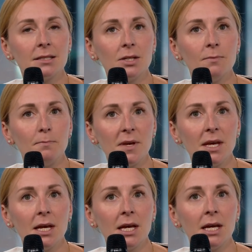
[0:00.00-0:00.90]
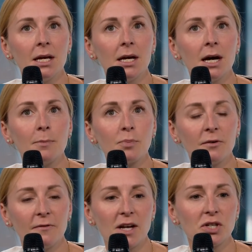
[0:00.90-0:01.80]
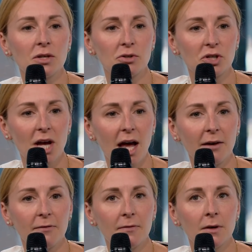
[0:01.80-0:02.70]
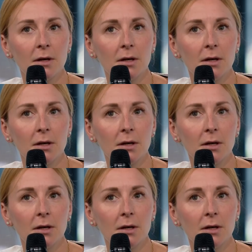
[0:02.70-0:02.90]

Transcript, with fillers: to be a professional chef